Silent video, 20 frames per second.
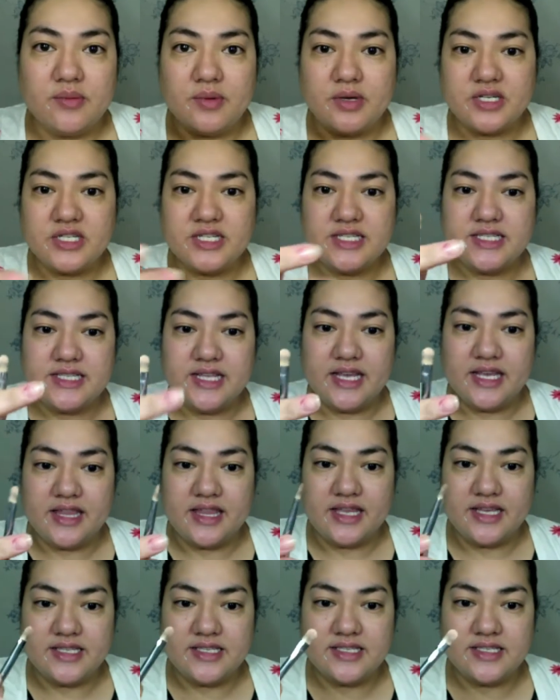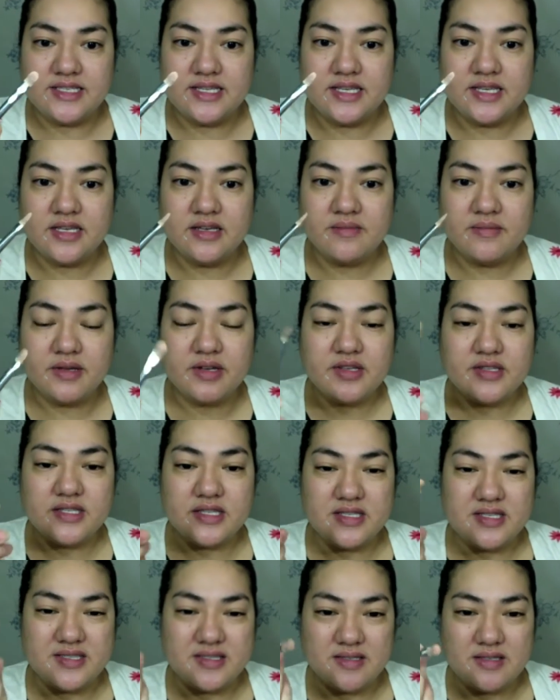brushes like this, because
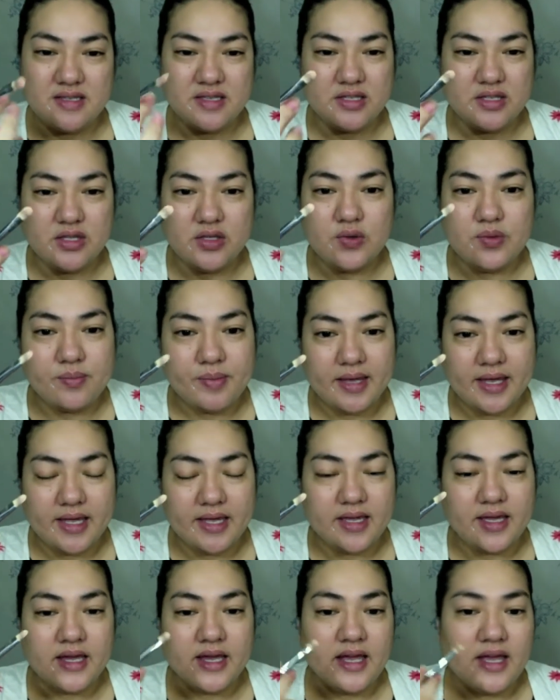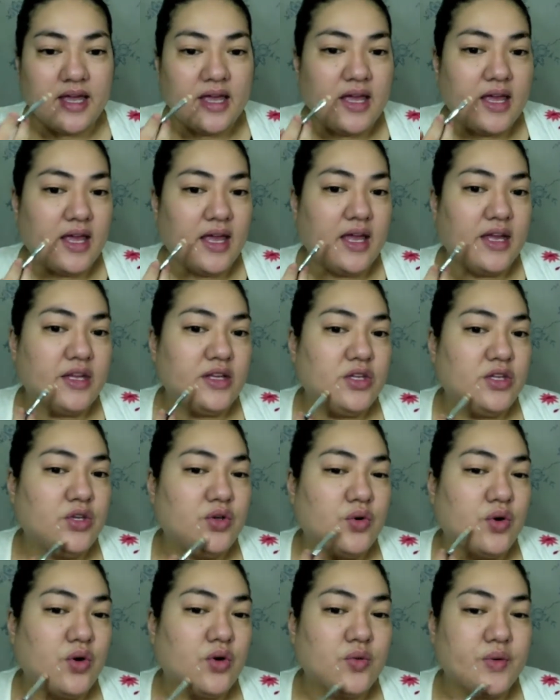it's too big and
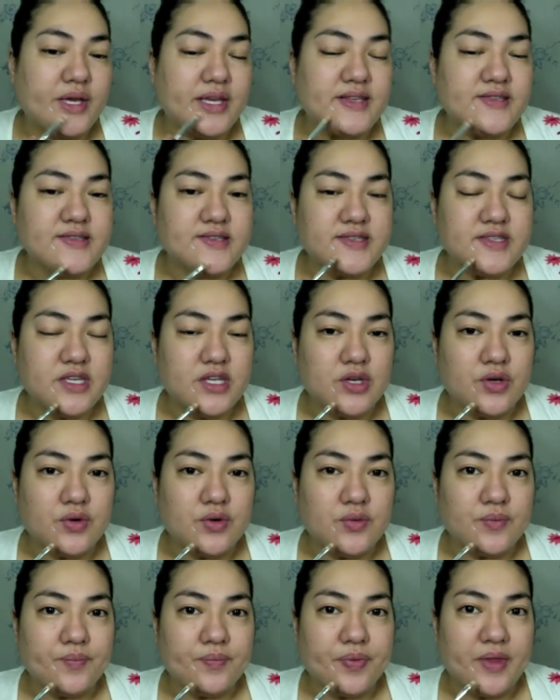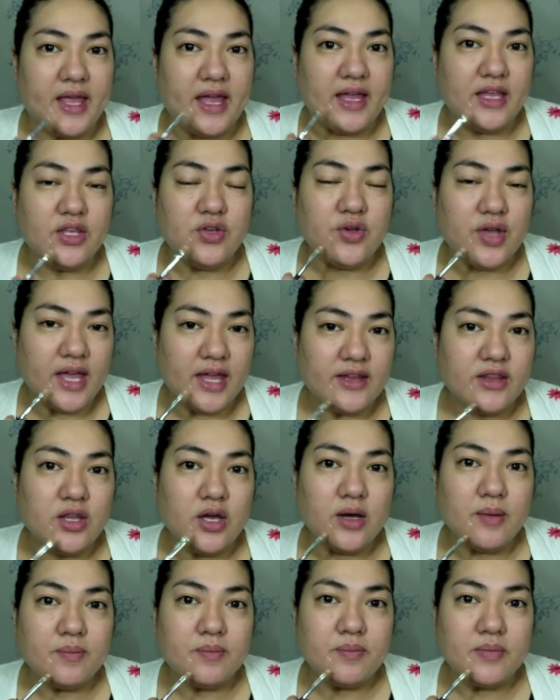you always, you know, you end
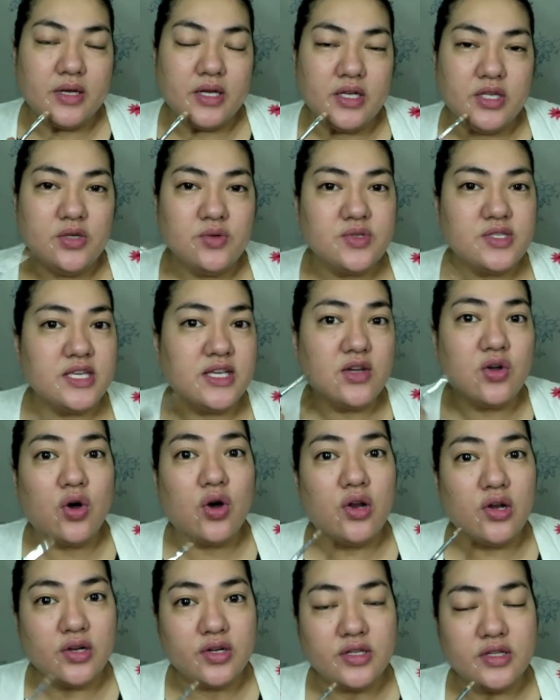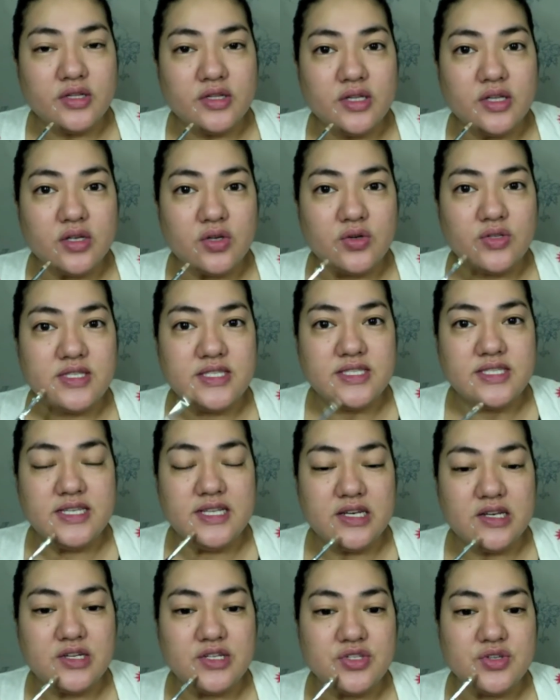up using colored
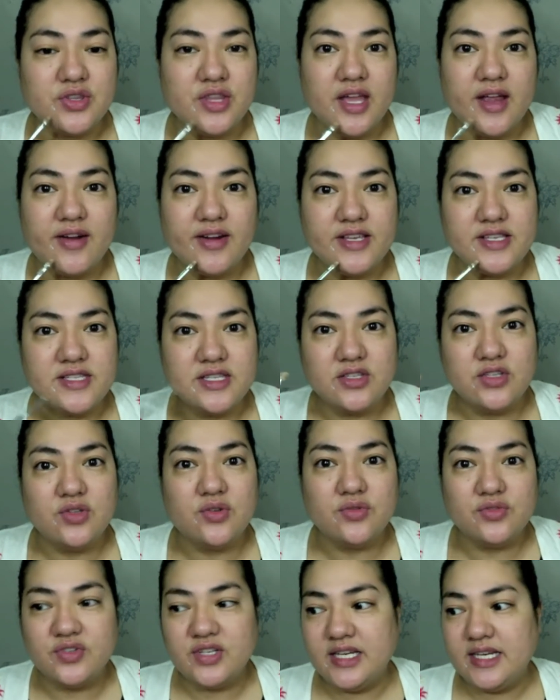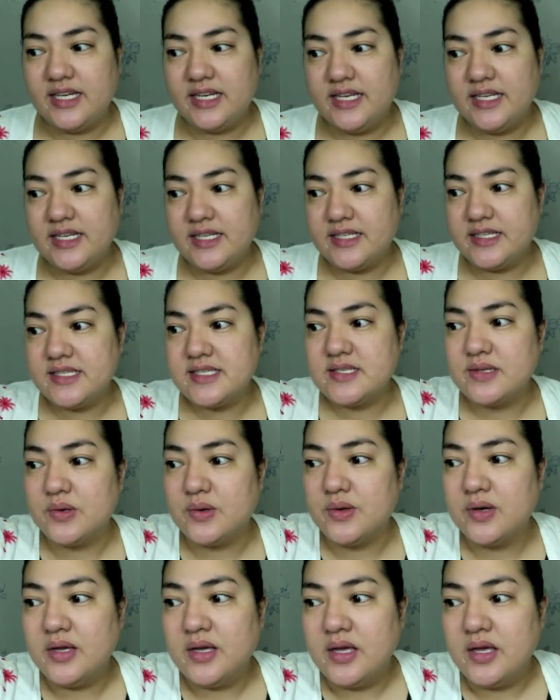concealers on the areas that you don't really need it. So